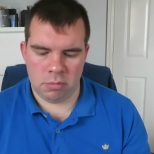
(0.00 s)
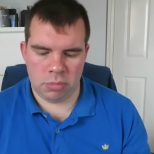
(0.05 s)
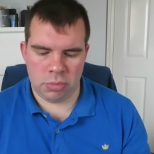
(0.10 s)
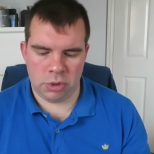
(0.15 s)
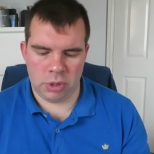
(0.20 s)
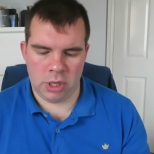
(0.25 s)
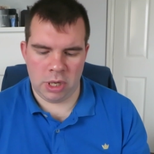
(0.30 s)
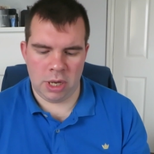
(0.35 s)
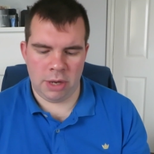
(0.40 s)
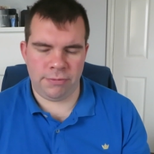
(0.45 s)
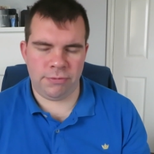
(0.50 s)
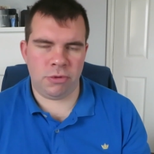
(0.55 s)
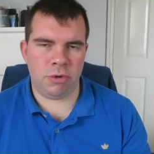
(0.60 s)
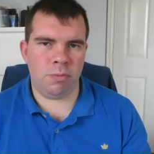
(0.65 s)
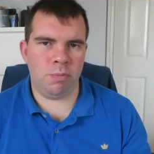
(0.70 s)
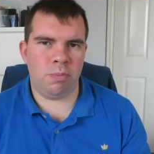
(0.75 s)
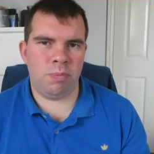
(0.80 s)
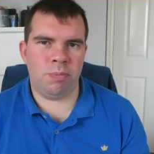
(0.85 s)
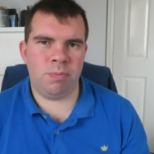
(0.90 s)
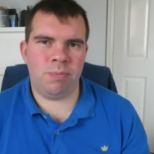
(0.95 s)
But yeah, I've
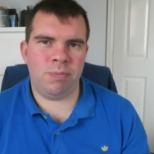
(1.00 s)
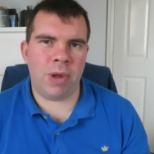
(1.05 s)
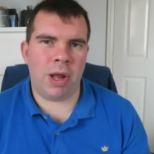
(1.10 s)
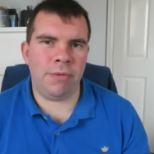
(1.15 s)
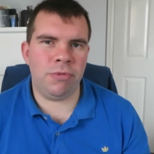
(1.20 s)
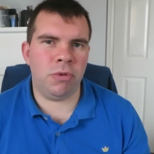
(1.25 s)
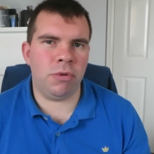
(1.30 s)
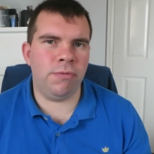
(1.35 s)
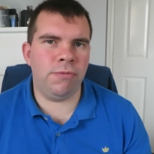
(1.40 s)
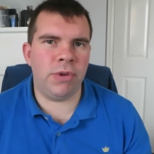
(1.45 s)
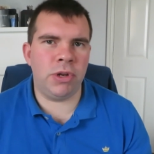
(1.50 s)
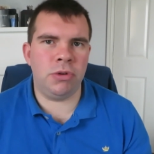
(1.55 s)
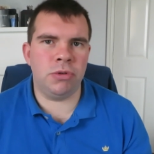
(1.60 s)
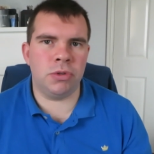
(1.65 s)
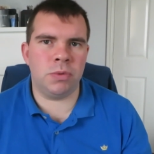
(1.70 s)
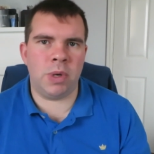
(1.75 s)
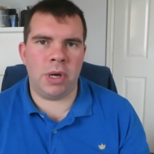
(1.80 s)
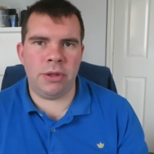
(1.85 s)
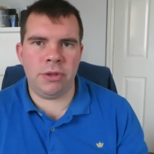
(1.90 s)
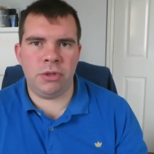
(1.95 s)
done
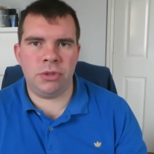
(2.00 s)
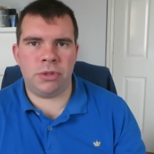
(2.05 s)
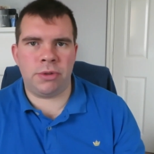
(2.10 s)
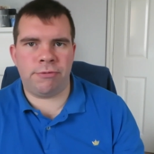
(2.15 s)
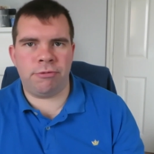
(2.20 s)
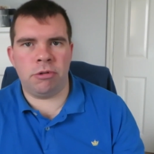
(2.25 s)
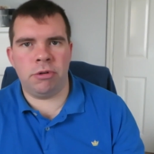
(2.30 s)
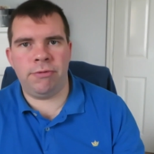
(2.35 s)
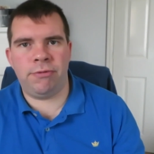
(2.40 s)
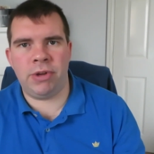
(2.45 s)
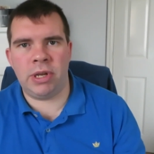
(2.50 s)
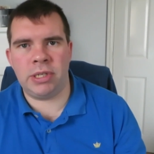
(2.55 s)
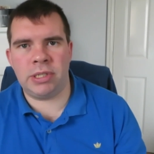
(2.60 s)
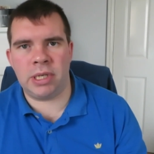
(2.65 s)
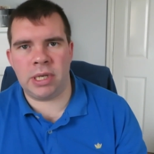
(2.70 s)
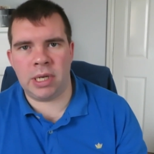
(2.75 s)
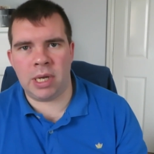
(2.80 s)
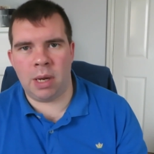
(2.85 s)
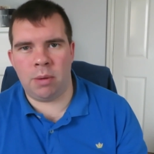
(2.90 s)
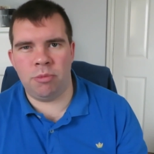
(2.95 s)
videos when I used the
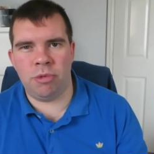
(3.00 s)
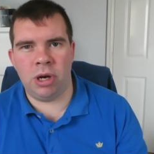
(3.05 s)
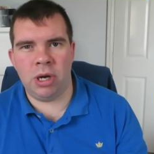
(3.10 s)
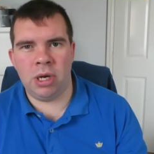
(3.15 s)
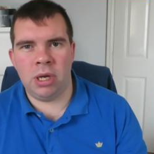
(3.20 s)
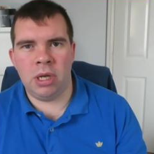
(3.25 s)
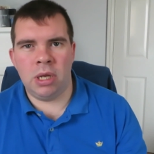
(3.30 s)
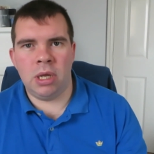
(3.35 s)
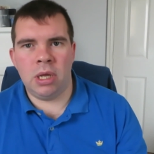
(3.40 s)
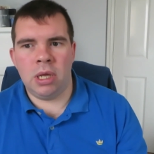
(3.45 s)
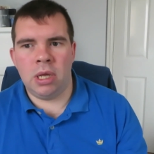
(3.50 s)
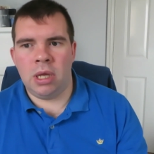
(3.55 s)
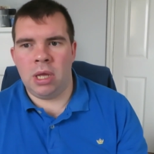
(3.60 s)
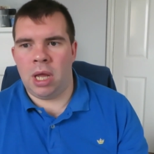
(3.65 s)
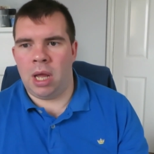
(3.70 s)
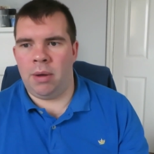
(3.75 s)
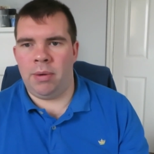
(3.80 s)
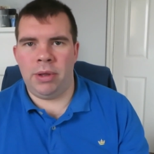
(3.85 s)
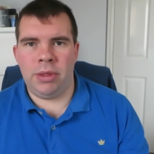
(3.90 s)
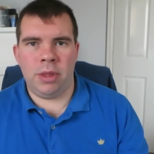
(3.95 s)
front-facing camera.
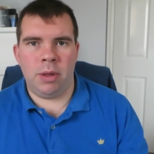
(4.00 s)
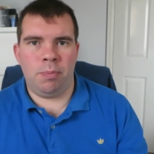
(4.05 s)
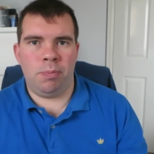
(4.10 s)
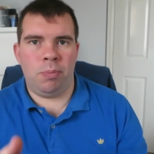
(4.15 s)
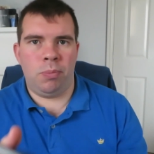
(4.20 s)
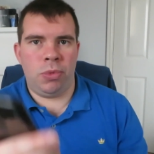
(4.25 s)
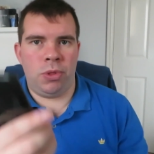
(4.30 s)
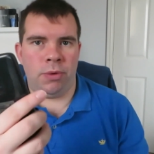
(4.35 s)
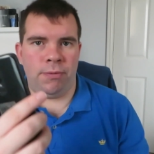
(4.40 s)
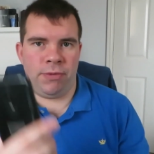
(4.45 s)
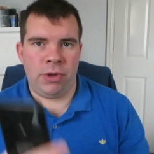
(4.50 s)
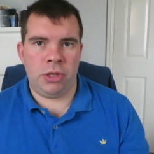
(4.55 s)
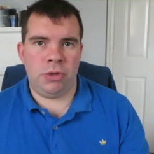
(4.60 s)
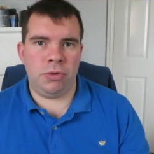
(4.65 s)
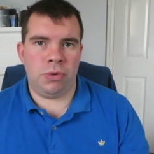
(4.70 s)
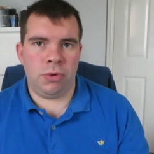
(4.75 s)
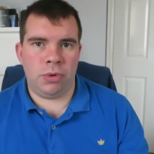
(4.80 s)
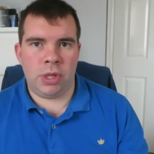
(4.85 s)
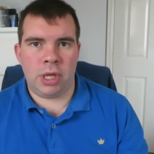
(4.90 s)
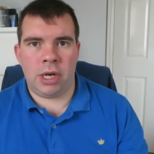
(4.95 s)
I mean, the
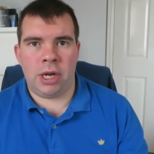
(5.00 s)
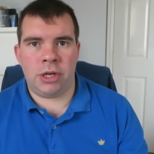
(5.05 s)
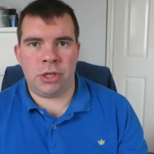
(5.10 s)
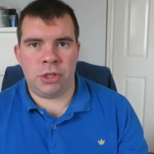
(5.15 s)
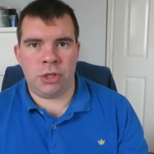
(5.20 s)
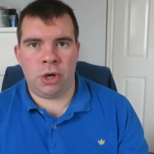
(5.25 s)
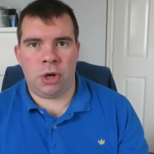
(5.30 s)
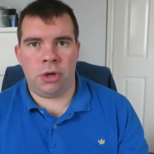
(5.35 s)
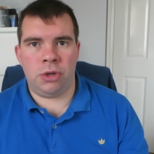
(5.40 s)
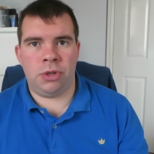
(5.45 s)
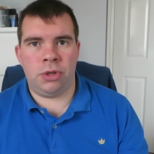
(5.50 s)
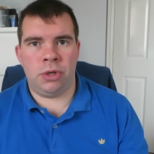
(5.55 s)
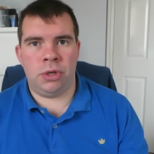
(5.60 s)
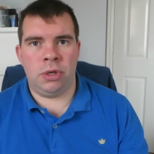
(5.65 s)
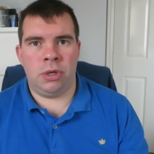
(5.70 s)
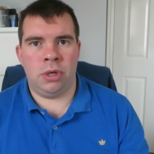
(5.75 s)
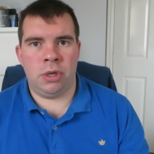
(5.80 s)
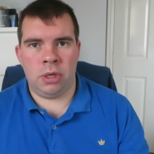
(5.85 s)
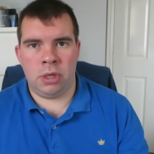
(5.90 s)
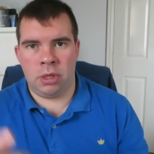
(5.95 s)
video that I shot,
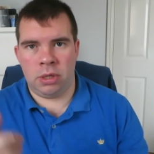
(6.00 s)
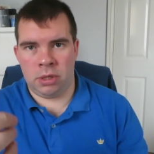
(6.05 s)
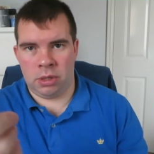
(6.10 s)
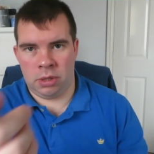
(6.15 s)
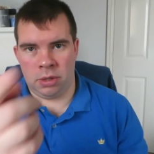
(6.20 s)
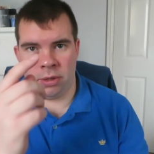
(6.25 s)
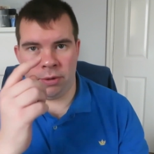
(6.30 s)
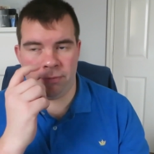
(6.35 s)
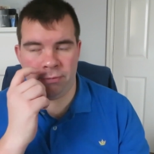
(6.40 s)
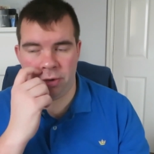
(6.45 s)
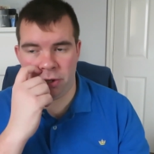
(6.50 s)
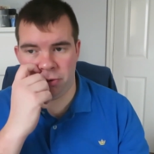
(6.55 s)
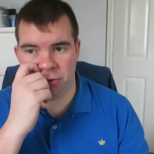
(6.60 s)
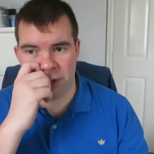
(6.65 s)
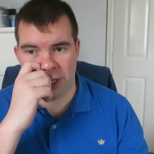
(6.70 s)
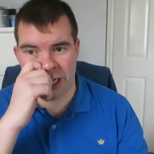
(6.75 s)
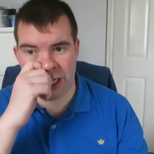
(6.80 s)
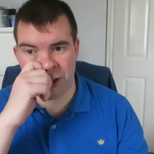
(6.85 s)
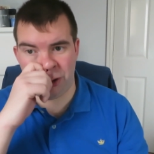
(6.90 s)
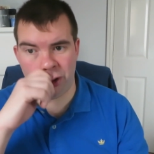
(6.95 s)
the
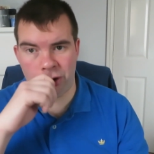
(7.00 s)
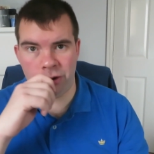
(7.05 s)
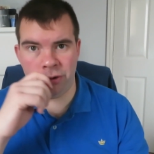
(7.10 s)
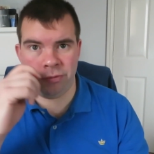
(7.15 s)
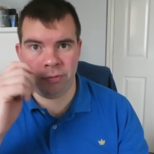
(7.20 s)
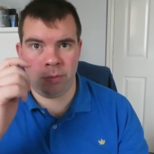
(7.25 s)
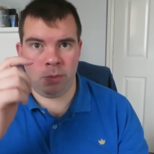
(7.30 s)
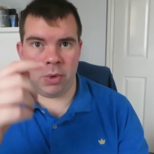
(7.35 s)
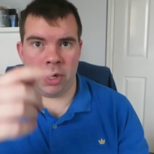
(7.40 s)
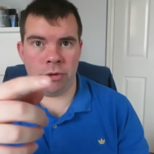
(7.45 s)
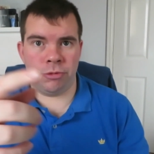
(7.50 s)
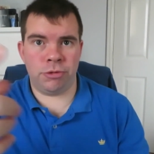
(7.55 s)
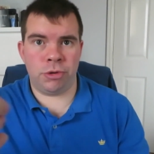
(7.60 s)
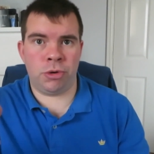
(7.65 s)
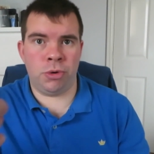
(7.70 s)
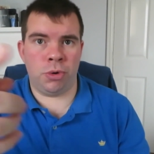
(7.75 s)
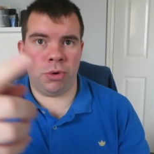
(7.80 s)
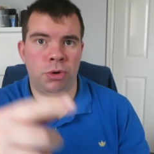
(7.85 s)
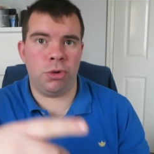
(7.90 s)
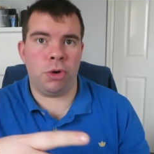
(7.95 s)
video that I've done when I was
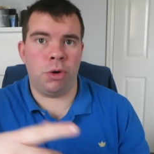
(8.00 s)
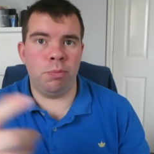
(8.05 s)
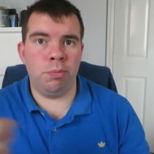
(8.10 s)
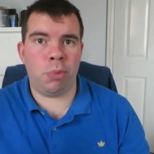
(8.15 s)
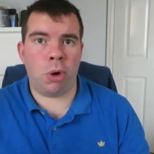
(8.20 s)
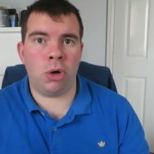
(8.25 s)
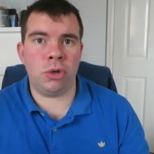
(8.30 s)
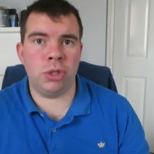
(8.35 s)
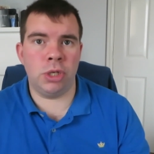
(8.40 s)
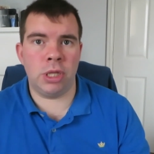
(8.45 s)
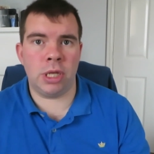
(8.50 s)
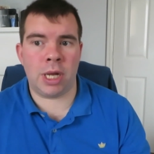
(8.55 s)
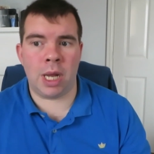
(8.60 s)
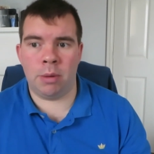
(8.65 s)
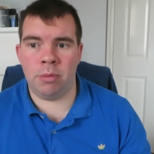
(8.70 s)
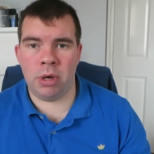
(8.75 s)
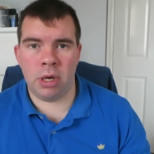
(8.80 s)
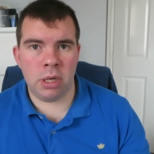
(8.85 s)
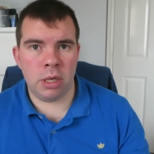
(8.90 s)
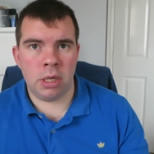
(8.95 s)
recording the unboxing of the
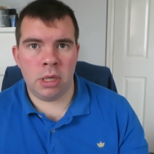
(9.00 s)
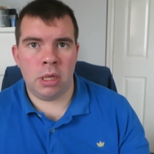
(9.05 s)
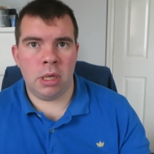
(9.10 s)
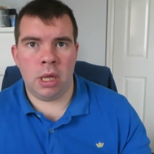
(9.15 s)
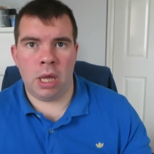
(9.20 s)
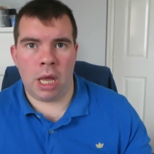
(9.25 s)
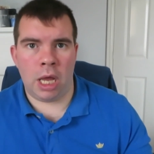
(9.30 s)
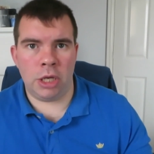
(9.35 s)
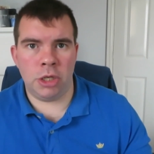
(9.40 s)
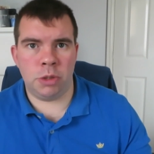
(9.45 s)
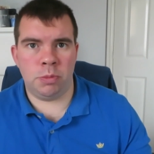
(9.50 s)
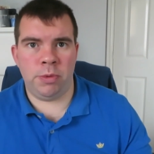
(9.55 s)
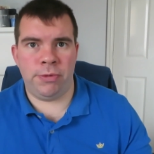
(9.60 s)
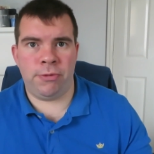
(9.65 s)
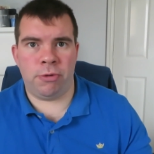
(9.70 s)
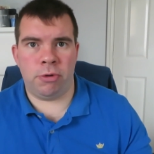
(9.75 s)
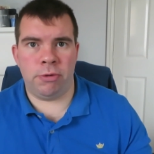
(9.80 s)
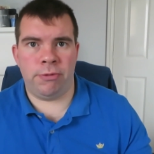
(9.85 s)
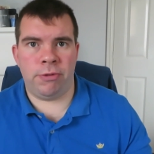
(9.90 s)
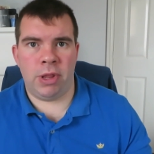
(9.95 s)
camera, I used my
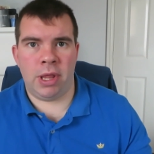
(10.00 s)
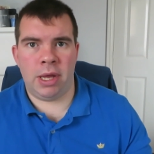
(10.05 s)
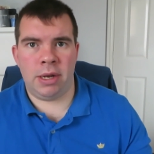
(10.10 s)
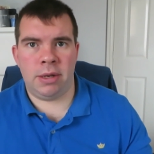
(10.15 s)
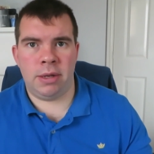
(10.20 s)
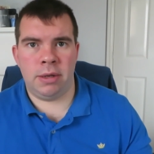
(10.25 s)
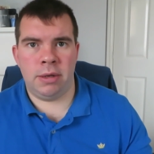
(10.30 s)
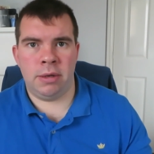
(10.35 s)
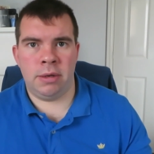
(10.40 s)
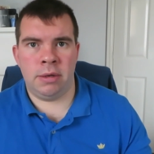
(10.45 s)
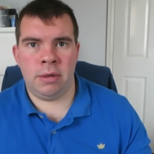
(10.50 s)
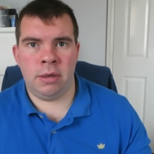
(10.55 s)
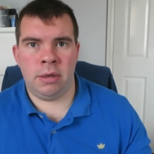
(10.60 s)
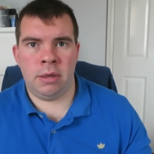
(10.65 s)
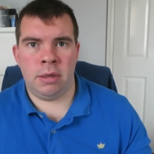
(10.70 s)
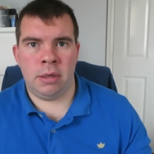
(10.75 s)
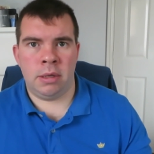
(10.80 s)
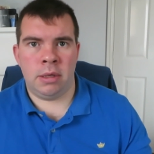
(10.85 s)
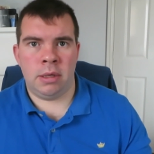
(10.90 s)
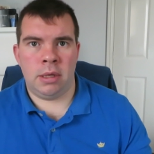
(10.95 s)
phone for that.
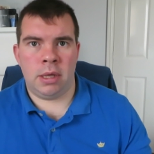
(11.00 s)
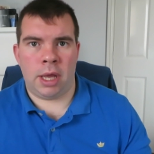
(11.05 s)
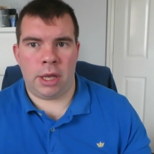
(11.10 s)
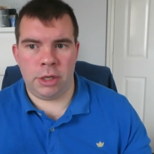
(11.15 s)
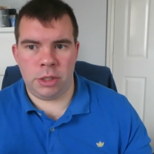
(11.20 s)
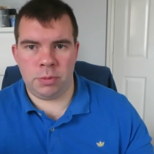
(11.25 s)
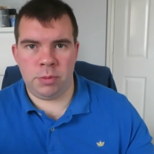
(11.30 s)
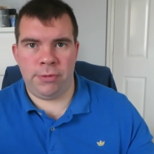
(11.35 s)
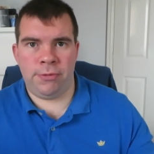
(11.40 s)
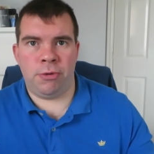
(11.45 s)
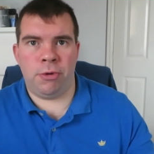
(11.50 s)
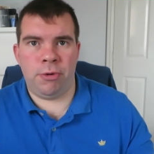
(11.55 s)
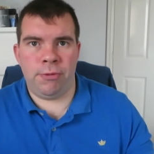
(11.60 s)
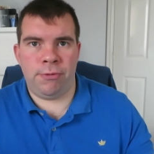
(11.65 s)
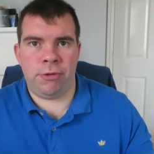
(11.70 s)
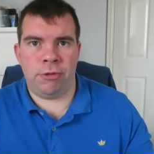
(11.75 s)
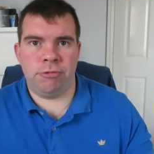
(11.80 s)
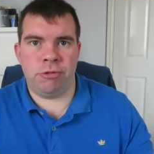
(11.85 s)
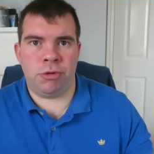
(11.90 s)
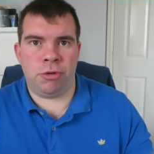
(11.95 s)
I used my
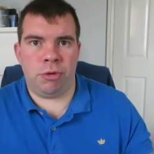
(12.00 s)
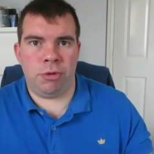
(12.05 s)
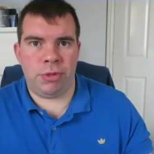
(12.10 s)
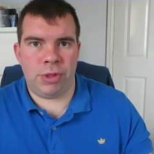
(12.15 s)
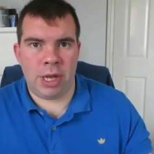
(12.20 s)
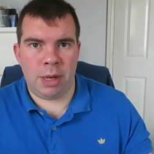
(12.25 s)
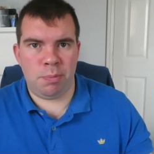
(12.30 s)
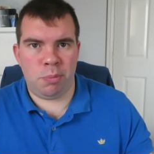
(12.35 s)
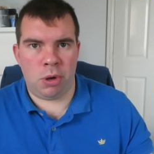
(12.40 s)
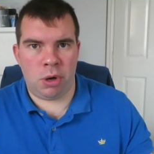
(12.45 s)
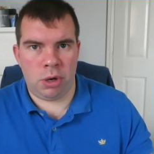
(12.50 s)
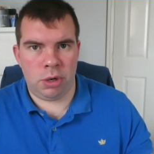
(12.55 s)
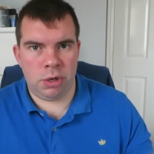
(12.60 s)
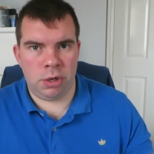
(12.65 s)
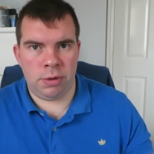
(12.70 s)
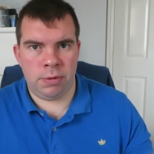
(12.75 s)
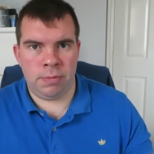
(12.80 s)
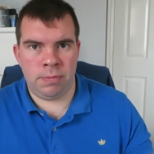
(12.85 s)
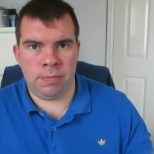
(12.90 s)
phone for recording that part.